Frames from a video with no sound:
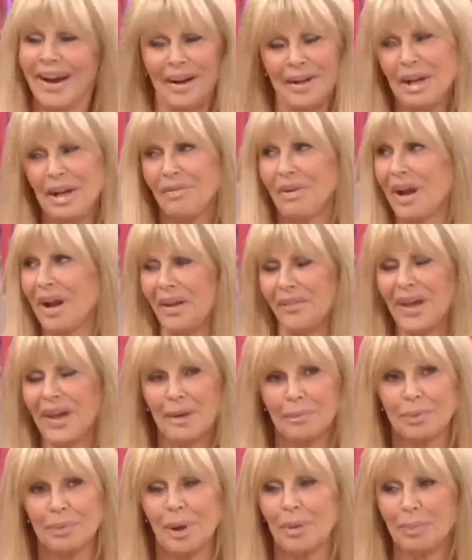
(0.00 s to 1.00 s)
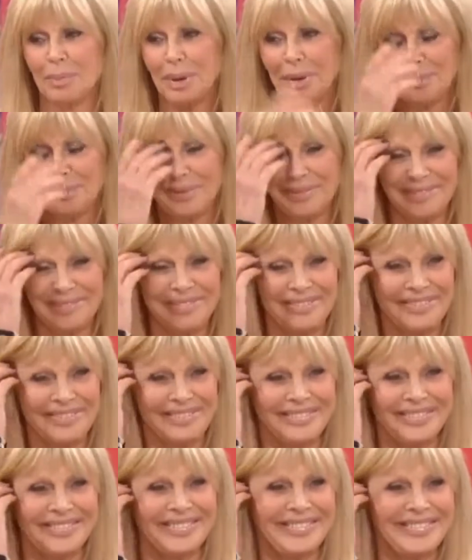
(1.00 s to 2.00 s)
I there's a sense of gratitude, and
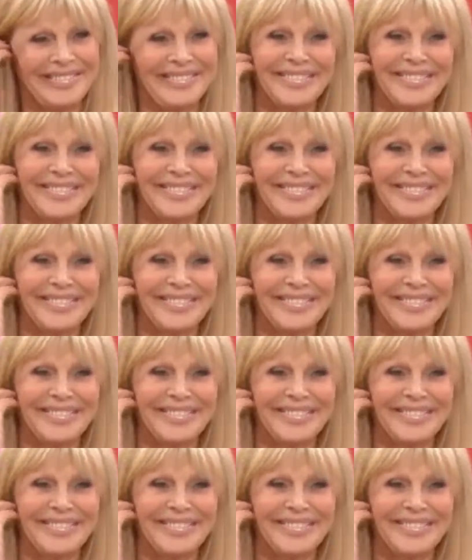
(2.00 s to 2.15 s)
apparently,